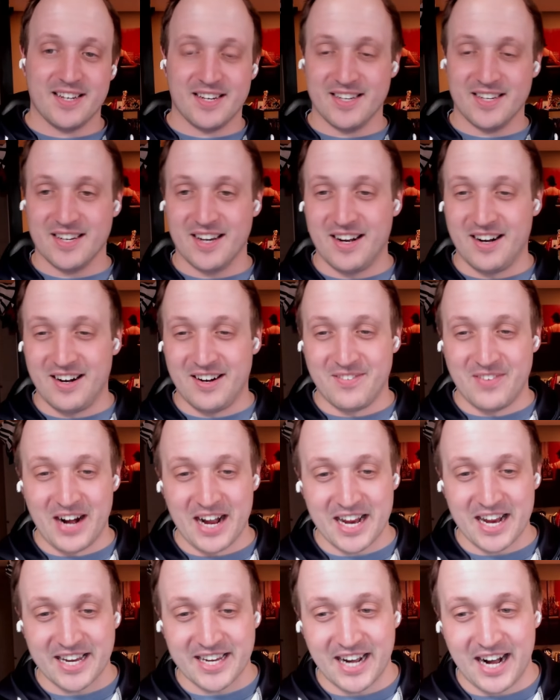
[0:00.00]
Oh
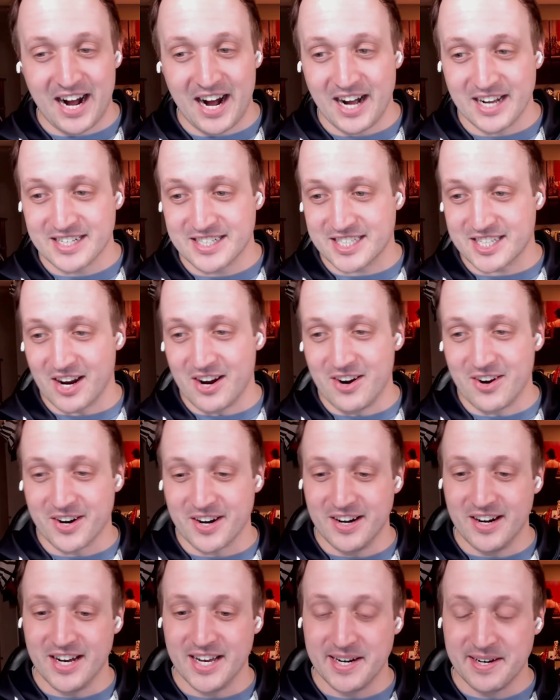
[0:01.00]
my god, so
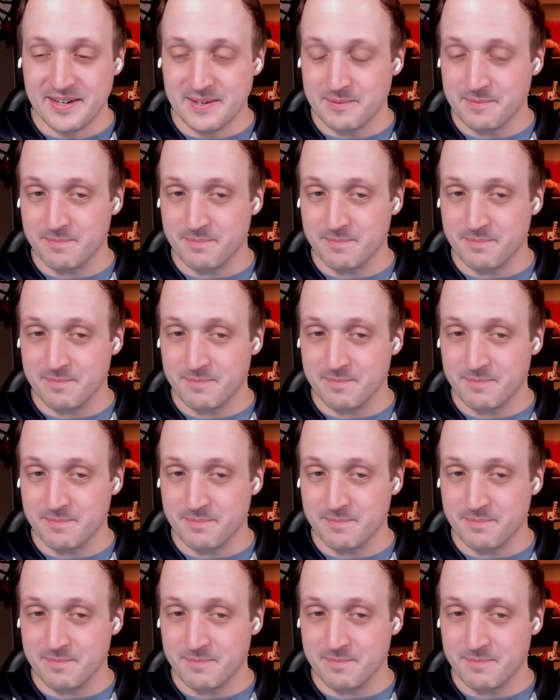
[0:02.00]
good!